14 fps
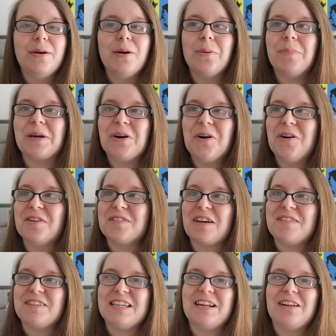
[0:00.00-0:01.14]
Because
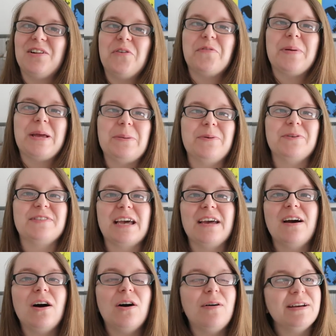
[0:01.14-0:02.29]
I've seen a lot of people say,
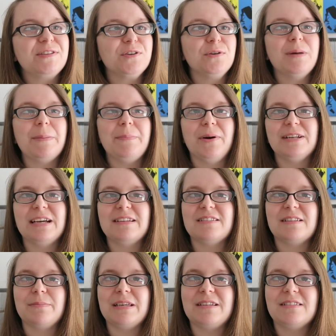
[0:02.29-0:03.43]
oh, I saw my bird had
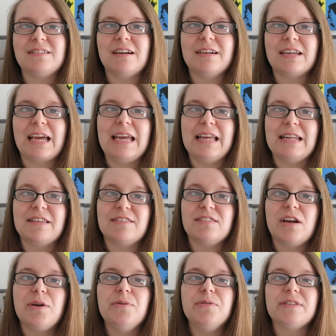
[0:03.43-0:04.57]
something stuck in its
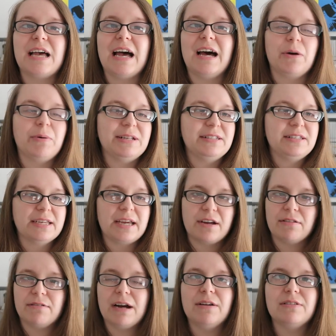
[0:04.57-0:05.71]
nose and I went digging
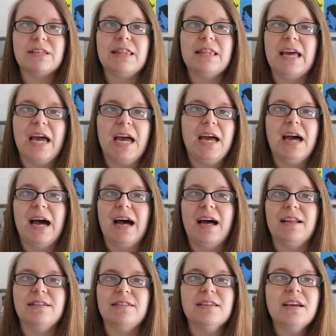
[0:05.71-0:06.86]
around in there
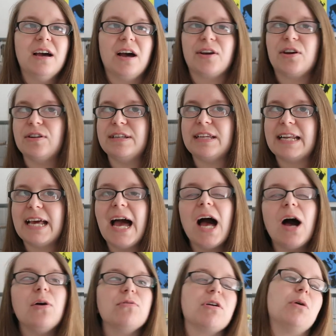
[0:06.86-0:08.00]
and I couldn't get it
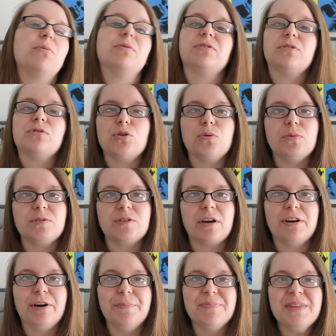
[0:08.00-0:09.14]
out, or I wasn't sure what was
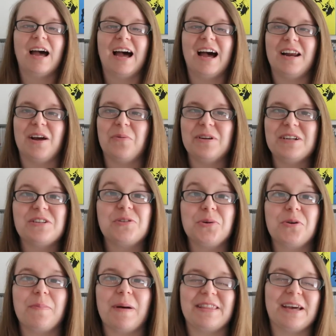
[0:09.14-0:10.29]
going on. And I wanted to
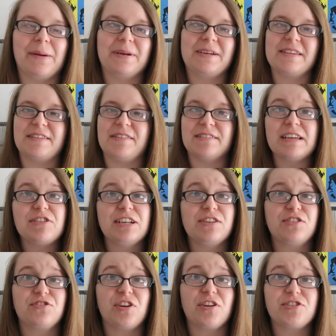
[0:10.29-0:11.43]
talk about that because there is actually a
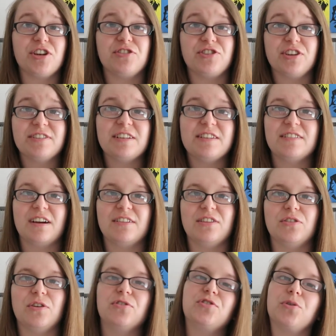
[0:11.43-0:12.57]
structure just inside the
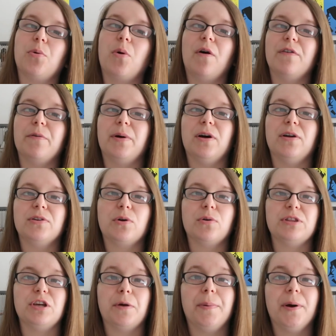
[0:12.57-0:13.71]
nostril of a bird called
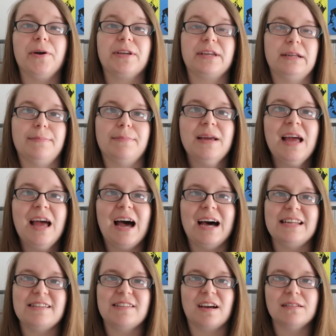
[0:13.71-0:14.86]
the operculum, and
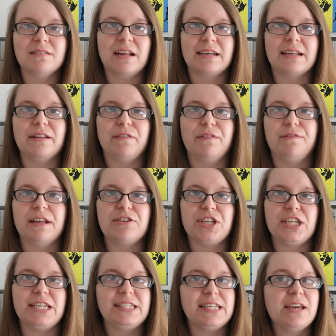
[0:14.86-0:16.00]
it's kind of like a little
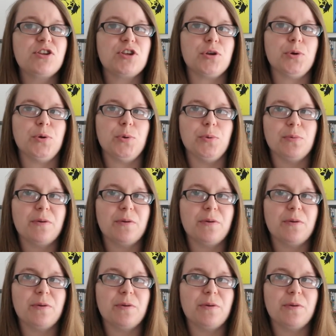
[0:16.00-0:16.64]
fleshy tissue